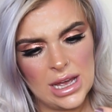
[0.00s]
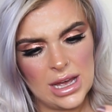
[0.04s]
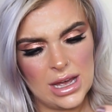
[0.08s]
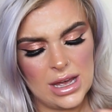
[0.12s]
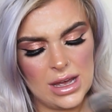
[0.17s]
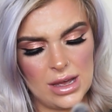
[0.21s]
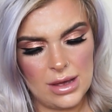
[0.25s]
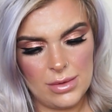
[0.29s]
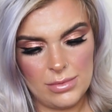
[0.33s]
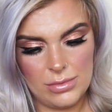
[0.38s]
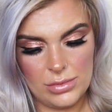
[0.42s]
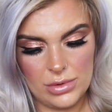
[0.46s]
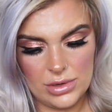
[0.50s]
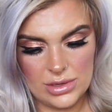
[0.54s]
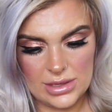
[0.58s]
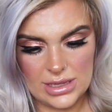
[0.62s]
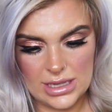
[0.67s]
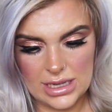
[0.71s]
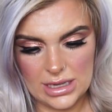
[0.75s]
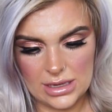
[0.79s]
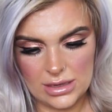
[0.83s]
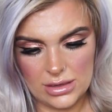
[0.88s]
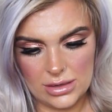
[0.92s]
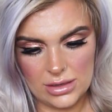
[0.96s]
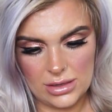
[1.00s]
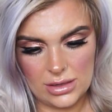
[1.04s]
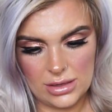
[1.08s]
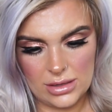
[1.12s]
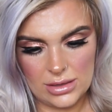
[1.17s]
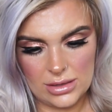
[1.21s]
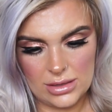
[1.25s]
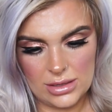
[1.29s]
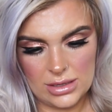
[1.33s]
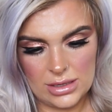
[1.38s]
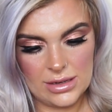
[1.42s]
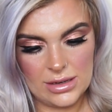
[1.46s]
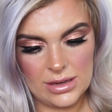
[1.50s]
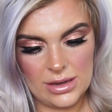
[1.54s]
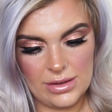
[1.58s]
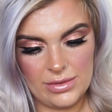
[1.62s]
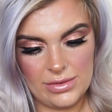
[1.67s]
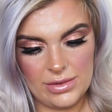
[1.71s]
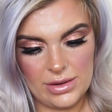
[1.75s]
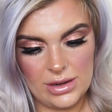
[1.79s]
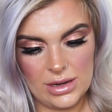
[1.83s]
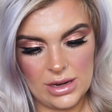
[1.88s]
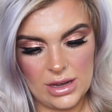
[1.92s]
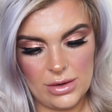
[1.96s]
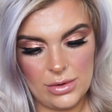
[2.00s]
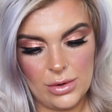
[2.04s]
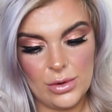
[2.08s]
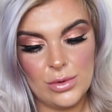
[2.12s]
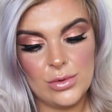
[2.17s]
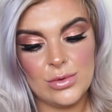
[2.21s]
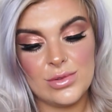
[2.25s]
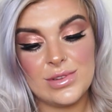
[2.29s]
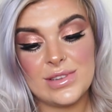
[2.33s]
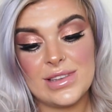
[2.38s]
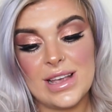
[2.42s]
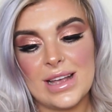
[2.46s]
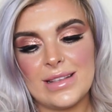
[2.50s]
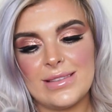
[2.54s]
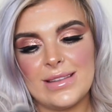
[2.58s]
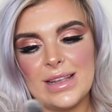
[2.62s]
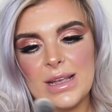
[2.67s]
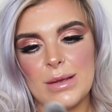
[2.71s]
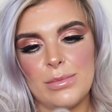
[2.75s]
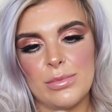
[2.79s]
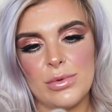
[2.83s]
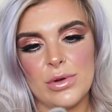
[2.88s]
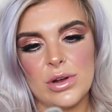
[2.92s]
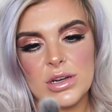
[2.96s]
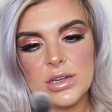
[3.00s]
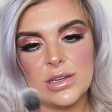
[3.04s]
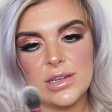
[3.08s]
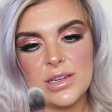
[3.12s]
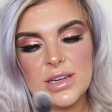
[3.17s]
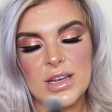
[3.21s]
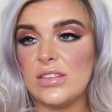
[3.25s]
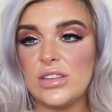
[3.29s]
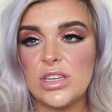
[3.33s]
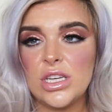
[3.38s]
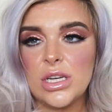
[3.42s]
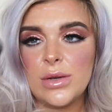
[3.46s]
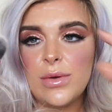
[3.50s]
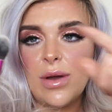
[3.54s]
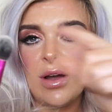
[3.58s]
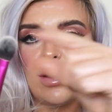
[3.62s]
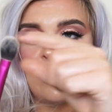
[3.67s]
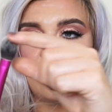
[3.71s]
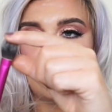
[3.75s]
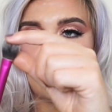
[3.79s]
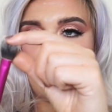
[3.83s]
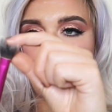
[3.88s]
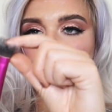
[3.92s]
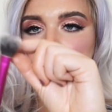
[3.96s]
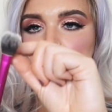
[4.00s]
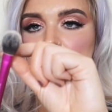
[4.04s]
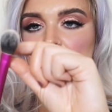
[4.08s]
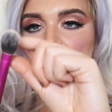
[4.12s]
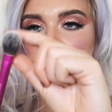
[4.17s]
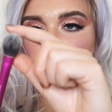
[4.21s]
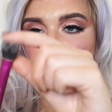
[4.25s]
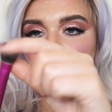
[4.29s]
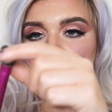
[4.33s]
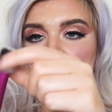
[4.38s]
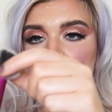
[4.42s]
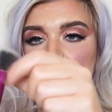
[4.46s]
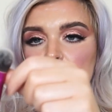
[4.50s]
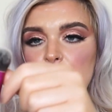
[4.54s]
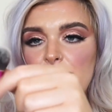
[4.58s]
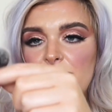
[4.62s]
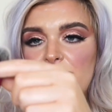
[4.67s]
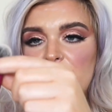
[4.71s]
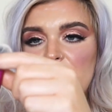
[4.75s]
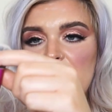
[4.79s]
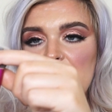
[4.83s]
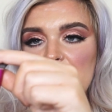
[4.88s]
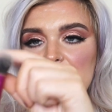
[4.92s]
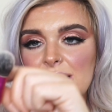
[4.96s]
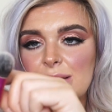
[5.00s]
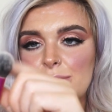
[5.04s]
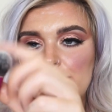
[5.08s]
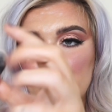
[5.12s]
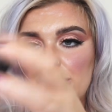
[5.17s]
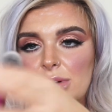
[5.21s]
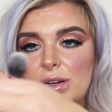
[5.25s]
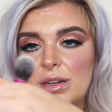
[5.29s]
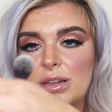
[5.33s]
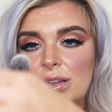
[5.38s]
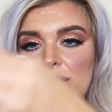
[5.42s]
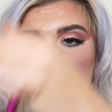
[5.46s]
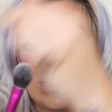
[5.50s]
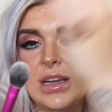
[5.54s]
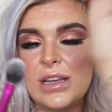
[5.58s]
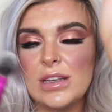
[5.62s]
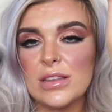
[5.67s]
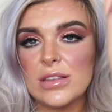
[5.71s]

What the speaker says: What's it called? I don't even know. Oh, setting brush. It's duo fibre, super flexible.